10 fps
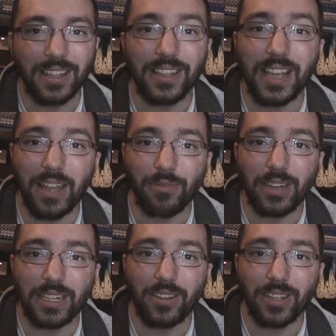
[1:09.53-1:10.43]
you get a
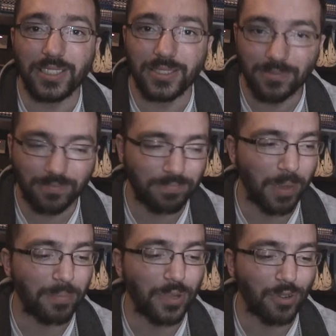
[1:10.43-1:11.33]
really nice
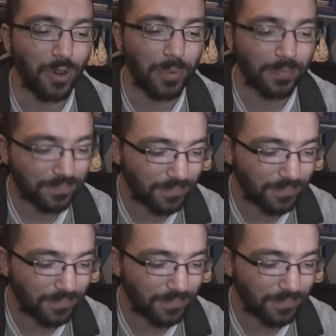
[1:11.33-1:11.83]
bumper crop.